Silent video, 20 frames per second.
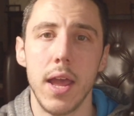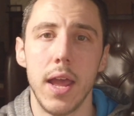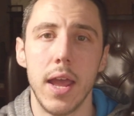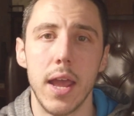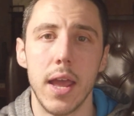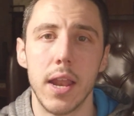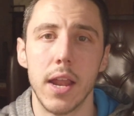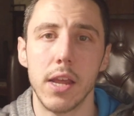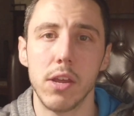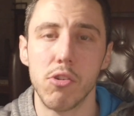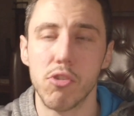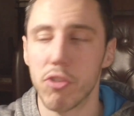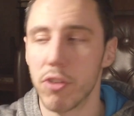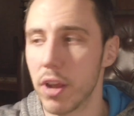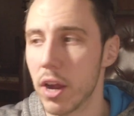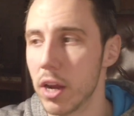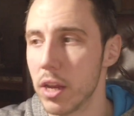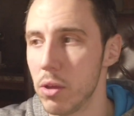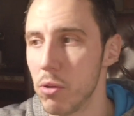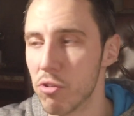And I
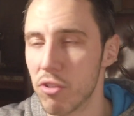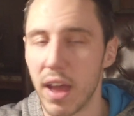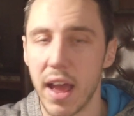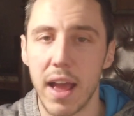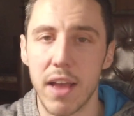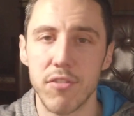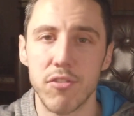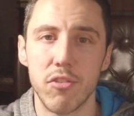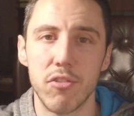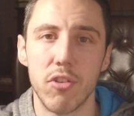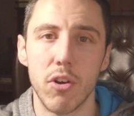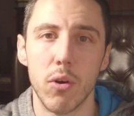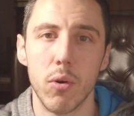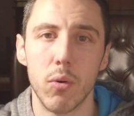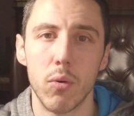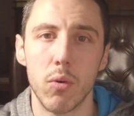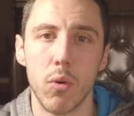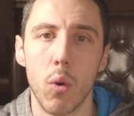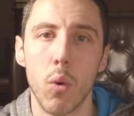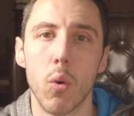usually got to use
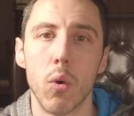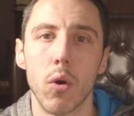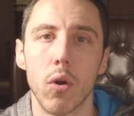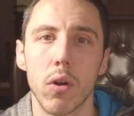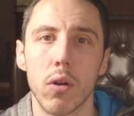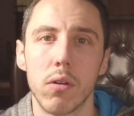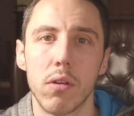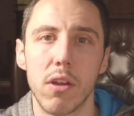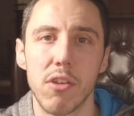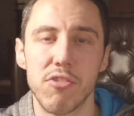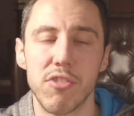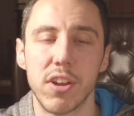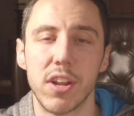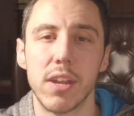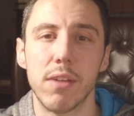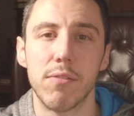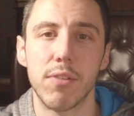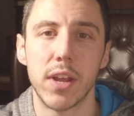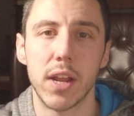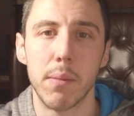acetone or a
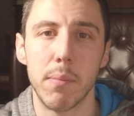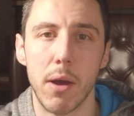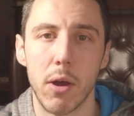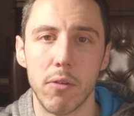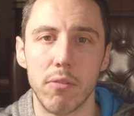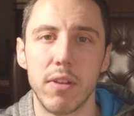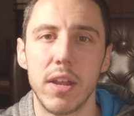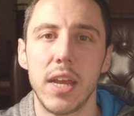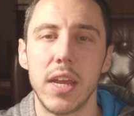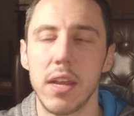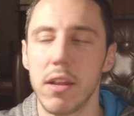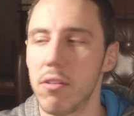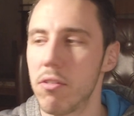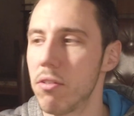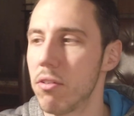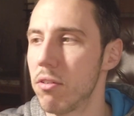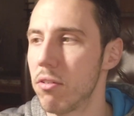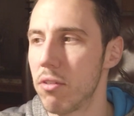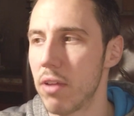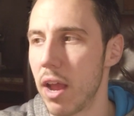significant amount of
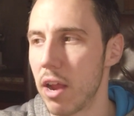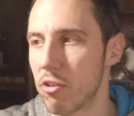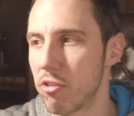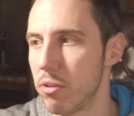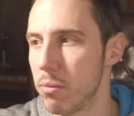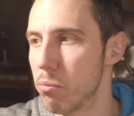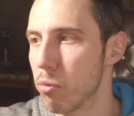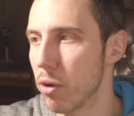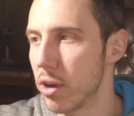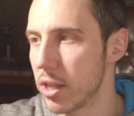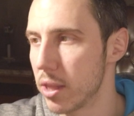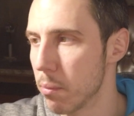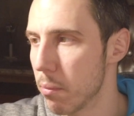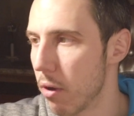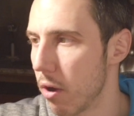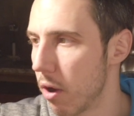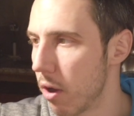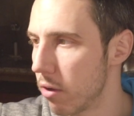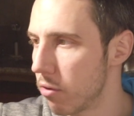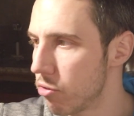heat to actually break the
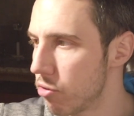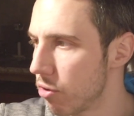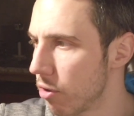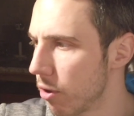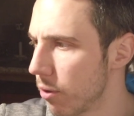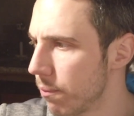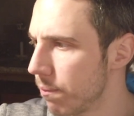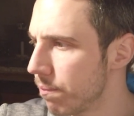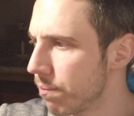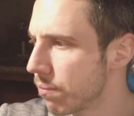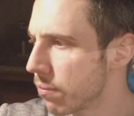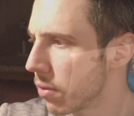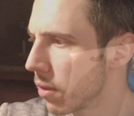bond. So